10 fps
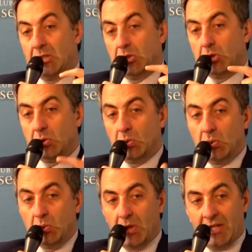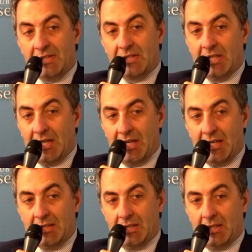to
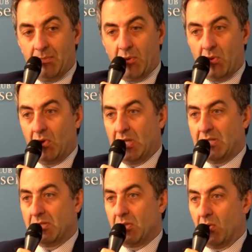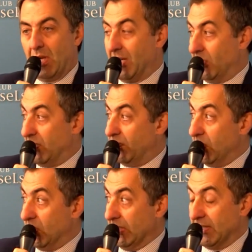accelerate progress on energy
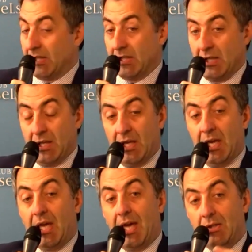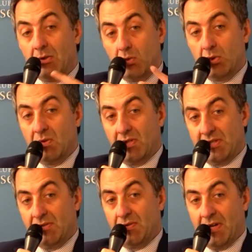efficiency, and to
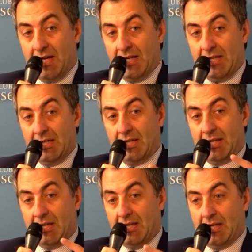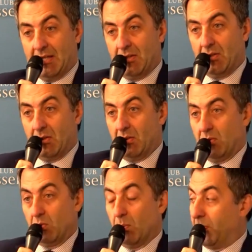diversify the
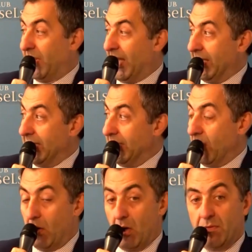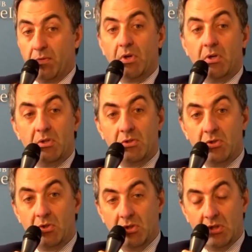supply of
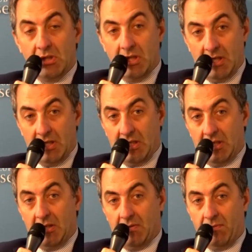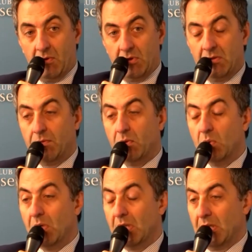certain fossil
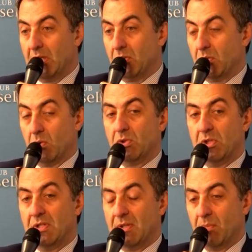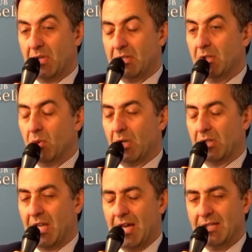fuel sources, in particular
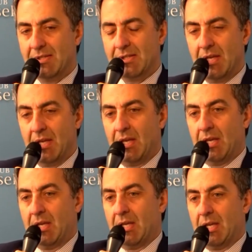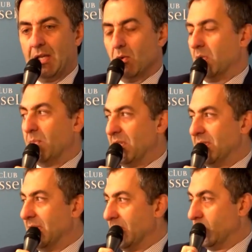gas, in order basically